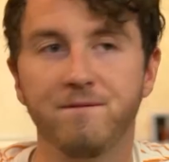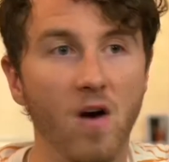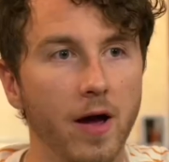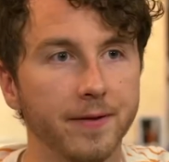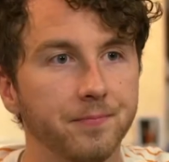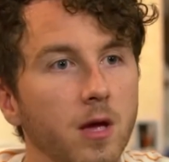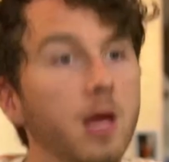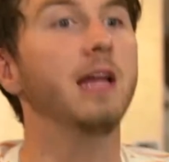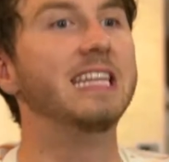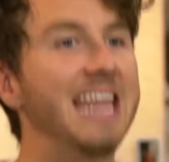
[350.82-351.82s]
Fine.
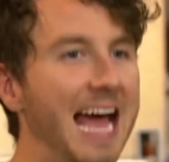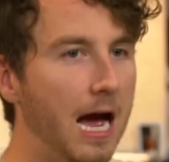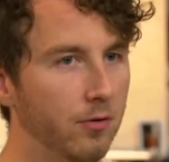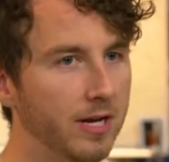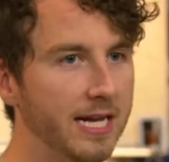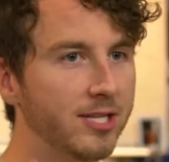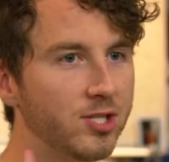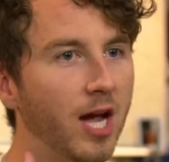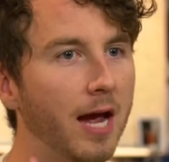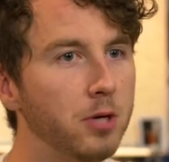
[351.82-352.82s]
Now, it's
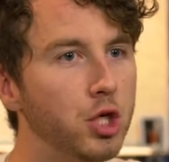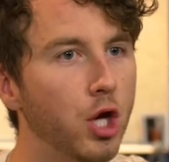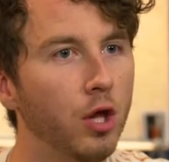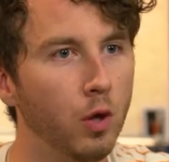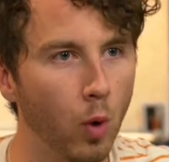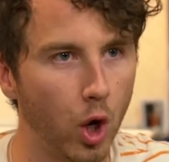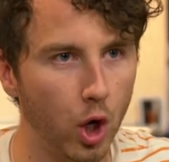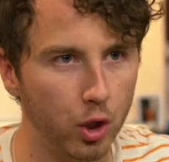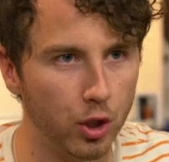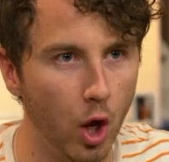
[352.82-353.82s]
time to show the
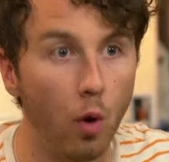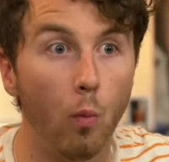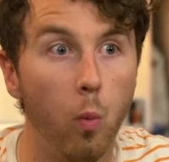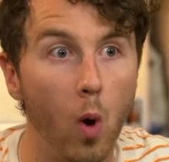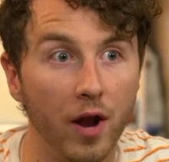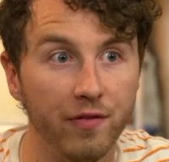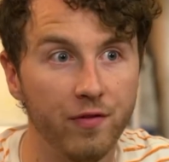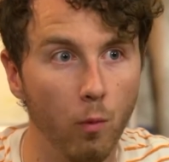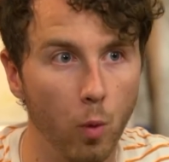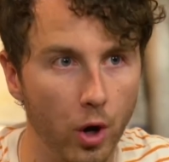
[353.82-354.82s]
world what
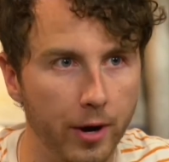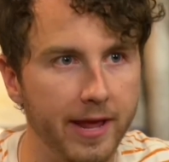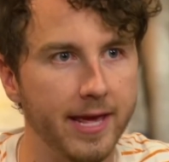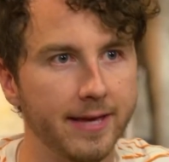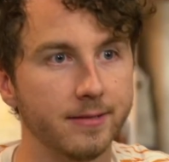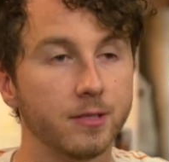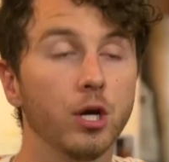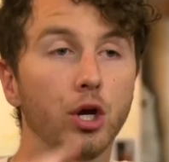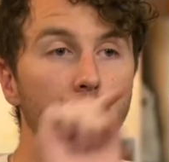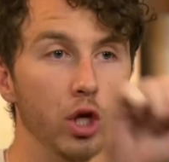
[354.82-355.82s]
the word is.
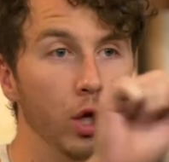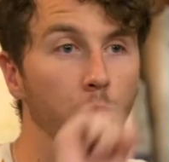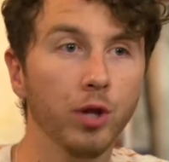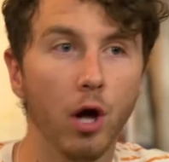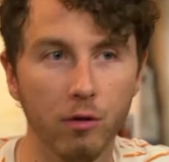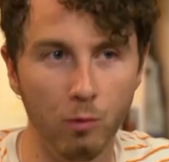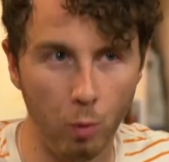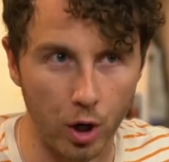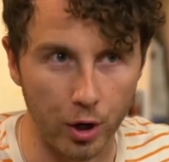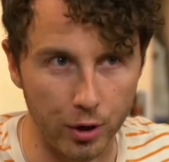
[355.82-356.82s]
You will know the
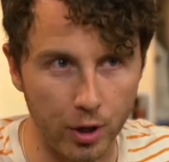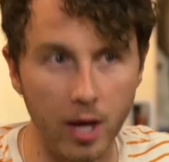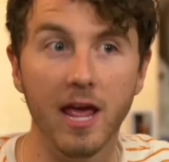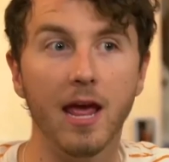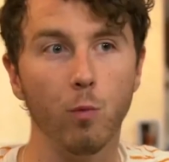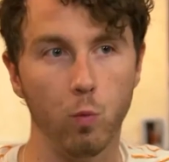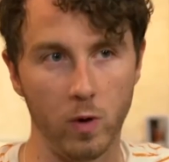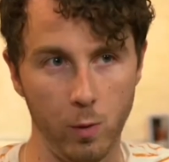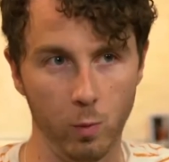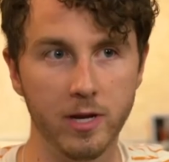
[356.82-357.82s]
word, and
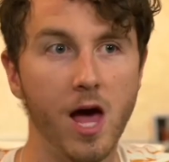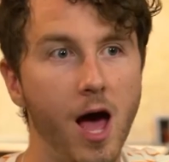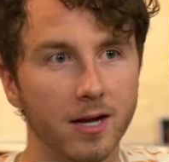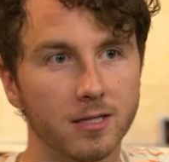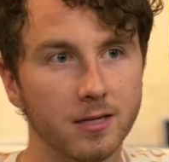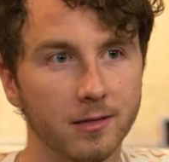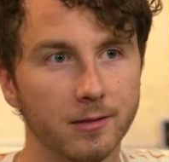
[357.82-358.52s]
we will not.